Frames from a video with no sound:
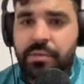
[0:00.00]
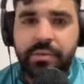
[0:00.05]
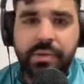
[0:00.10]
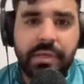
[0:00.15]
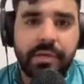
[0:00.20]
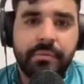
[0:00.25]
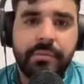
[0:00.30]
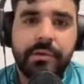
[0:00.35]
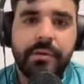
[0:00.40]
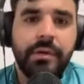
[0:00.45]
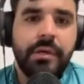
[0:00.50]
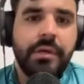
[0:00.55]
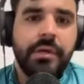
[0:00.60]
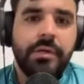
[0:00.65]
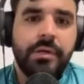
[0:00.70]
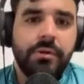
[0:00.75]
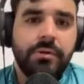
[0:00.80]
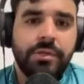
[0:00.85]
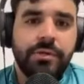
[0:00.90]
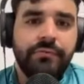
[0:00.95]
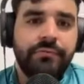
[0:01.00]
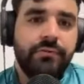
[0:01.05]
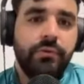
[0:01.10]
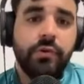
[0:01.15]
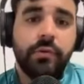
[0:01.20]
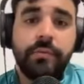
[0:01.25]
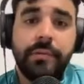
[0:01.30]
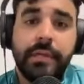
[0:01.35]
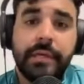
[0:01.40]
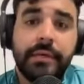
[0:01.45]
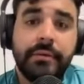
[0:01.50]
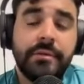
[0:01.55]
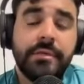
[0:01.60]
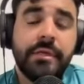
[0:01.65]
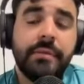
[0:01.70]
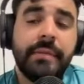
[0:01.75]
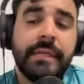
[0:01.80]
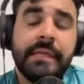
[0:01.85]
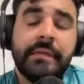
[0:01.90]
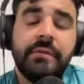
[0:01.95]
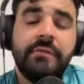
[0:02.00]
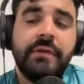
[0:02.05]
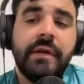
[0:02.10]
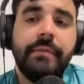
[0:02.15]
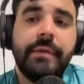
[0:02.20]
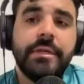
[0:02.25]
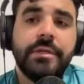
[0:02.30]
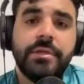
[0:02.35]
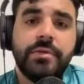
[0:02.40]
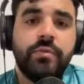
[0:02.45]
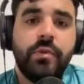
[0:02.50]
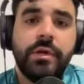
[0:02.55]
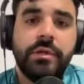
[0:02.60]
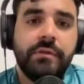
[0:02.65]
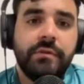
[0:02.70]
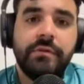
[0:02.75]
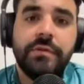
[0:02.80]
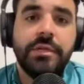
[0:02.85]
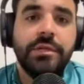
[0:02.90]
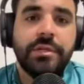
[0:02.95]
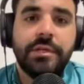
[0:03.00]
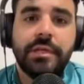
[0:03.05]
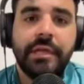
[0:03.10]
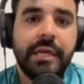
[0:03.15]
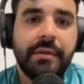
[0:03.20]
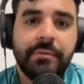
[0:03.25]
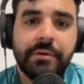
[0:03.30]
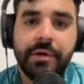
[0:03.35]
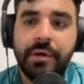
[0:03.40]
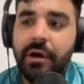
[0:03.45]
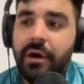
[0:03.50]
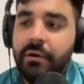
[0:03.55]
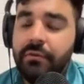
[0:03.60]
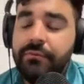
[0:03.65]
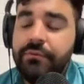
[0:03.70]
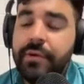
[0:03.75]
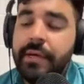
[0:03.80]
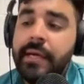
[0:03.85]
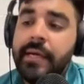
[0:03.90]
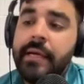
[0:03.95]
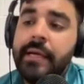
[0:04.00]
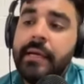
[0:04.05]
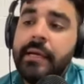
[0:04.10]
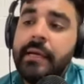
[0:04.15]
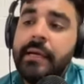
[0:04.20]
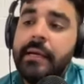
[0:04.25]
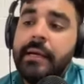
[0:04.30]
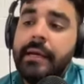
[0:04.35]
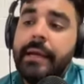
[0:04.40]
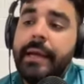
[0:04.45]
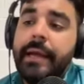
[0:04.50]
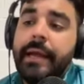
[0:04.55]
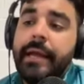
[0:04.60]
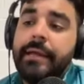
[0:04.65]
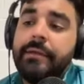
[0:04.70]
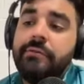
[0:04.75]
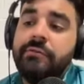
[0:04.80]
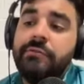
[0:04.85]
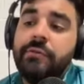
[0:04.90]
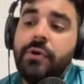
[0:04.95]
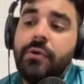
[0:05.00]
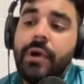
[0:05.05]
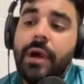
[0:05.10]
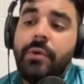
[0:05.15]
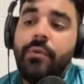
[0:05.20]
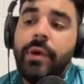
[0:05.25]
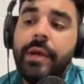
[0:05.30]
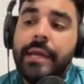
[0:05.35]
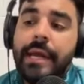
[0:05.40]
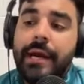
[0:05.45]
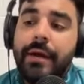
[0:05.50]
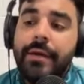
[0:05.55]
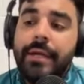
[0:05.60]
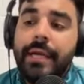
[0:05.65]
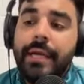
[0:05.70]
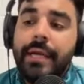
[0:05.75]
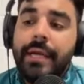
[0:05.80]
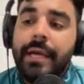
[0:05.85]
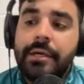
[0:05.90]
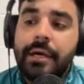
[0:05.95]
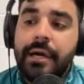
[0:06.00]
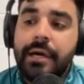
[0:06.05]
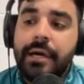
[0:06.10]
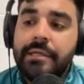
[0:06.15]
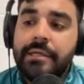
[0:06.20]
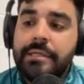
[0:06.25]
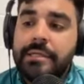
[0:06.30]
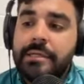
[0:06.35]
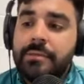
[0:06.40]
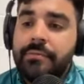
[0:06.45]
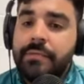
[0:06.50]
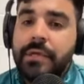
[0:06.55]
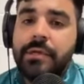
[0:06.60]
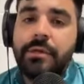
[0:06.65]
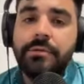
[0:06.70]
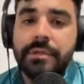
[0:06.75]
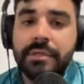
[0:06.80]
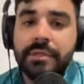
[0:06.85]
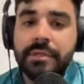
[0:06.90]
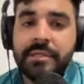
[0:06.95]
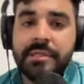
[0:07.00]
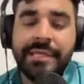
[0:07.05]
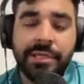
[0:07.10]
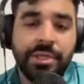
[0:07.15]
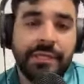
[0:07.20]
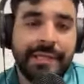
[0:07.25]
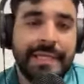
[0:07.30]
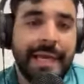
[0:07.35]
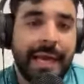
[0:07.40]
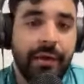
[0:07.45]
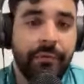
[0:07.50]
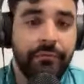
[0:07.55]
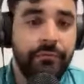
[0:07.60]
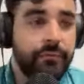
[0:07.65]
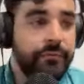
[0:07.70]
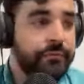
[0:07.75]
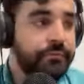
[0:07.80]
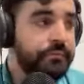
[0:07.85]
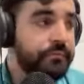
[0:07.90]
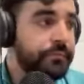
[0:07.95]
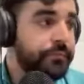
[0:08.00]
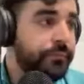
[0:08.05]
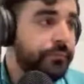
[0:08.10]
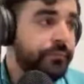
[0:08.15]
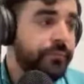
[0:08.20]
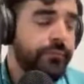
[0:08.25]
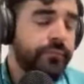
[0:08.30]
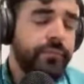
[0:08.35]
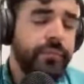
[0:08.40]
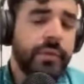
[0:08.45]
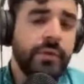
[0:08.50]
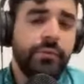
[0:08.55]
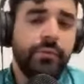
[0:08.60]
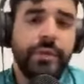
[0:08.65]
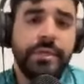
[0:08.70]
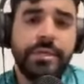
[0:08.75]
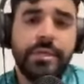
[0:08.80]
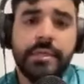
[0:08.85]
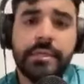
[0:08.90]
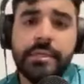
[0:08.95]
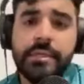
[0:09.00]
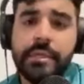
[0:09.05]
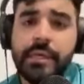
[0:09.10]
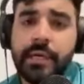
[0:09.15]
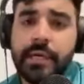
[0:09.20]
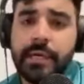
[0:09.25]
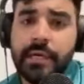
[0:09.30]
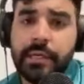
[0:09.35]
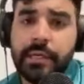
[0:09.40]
to become a coach of tour players. I mean, at the time, I just wanted to teach the game of golf. And so I went out and got something called the CGTF, which is